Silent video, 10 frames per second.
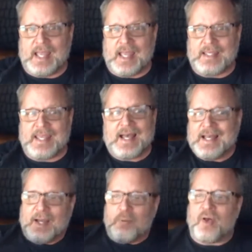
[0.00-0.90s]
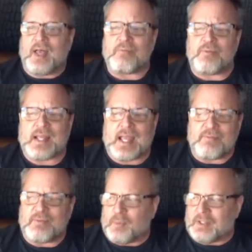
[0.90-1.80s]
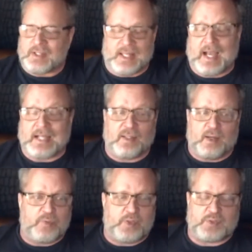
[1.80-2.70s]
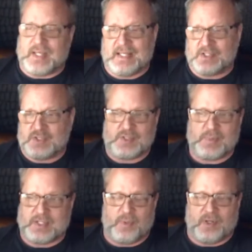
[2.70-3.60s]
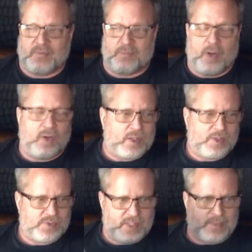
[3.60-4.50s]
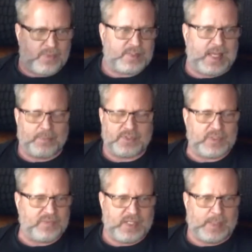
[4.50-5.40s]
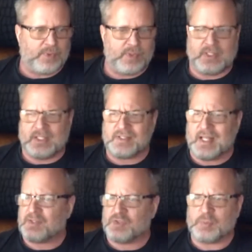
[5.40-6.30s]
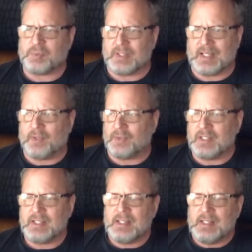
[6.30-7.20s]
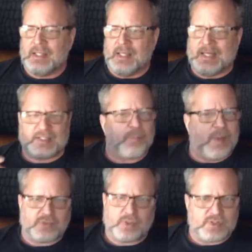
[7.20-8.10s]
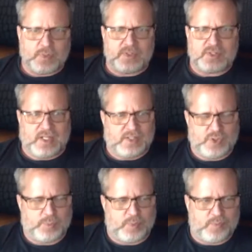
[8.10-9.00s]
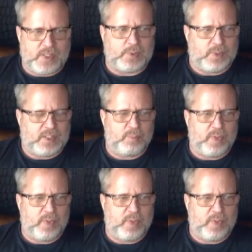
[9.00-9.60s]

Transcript: Yeah. Well, everyone's like, I love the train. It's part of, Paul calls it like the tapestry of the neighborhood. And it's not super loud. And it's Metro, so it's not super frequent.